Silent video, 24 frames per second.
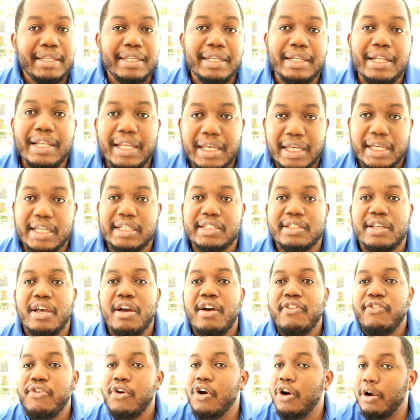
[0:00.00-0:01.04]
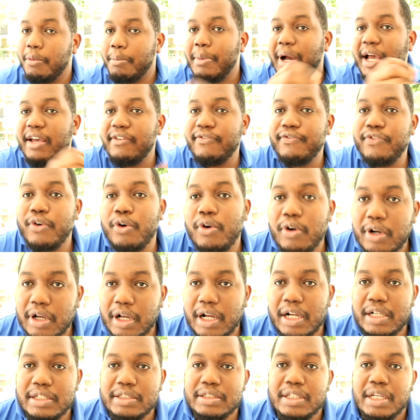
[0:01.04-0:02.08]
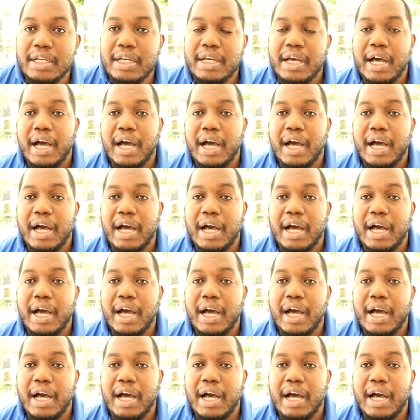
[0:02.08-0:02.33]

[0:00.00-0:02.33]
delays for my vocals.